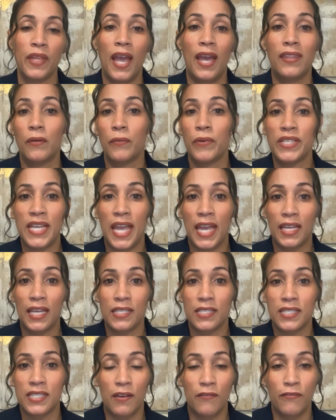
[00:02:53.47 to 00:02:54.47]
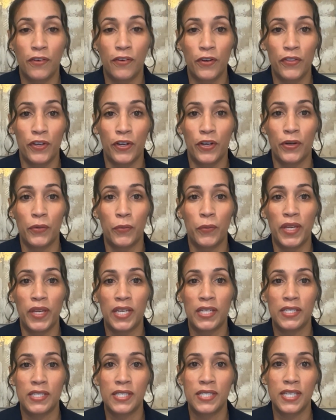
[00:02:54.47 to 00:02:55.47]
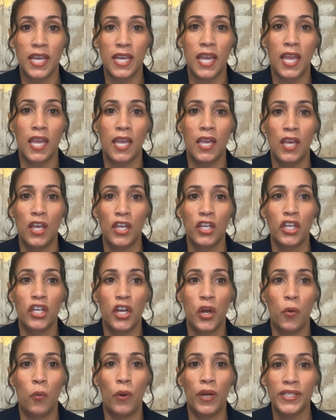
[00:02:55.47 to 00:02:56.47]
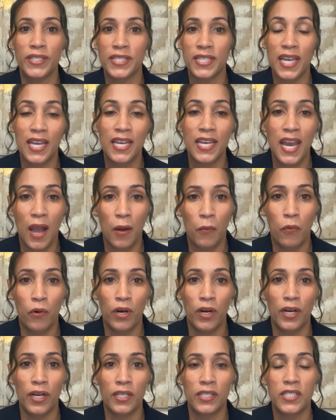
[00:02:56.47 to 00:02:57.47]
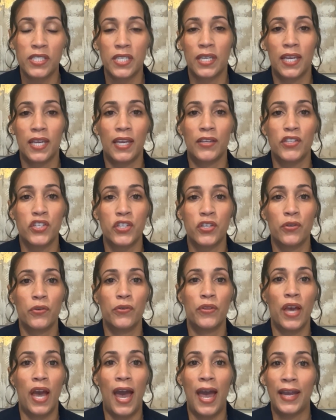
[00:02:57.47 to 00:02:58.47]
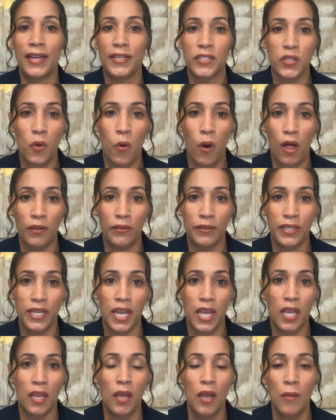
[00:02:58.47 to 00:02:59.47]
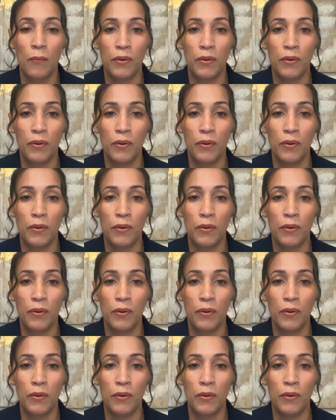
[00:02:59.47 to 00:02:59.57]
And then we take it a step further. We can see, you know, what's in network to get you the highest quality